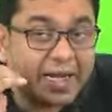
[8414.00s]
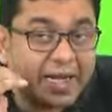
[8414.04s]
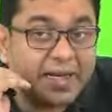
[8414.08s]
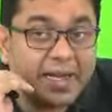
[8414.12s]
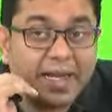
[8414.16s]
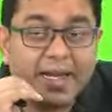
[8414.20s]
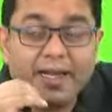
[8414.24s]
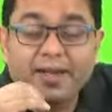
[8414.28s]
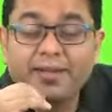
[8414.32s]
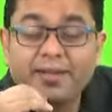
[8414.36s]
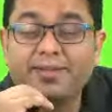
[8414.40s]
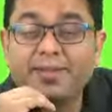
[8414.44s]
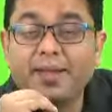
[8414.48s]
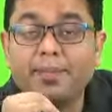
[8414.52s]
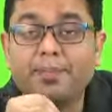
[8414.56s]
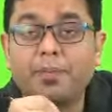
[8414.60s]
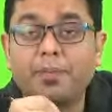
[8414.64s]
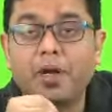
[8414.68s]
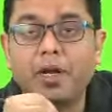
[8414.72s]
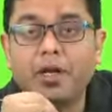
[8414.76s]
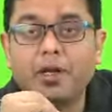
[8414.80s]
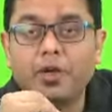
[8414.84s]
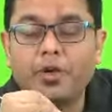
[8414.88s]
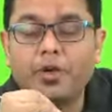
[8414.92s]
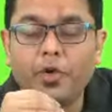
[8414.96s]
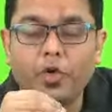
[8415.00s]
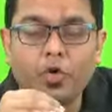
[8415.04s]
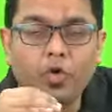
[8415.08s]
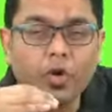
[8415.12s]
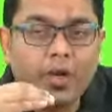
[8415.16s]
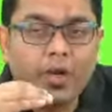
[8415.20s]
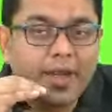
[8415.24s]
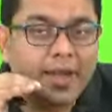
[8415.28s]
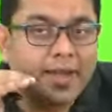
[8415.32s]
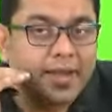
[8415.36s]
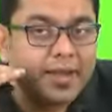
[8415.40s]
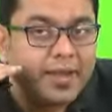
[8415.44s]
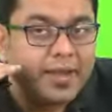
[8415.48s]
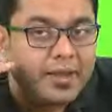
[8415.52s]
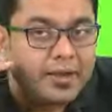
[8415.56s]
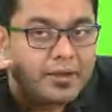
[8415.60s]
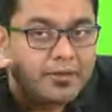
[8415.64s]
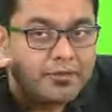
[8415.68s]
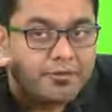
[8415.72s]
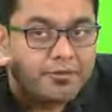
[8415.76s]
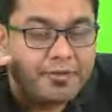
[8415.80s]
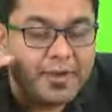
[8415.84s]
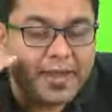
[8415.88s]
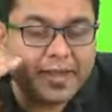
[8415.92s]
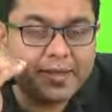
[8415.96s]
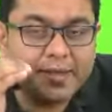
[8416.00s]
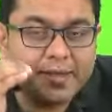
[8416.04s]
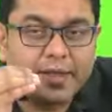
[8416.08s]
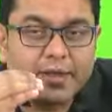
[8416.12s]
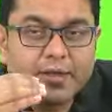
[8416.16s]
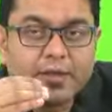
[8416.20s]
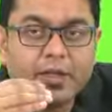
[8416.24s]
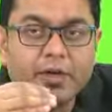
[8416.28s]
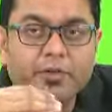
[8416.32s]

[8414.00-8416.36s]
ends up controlling whether the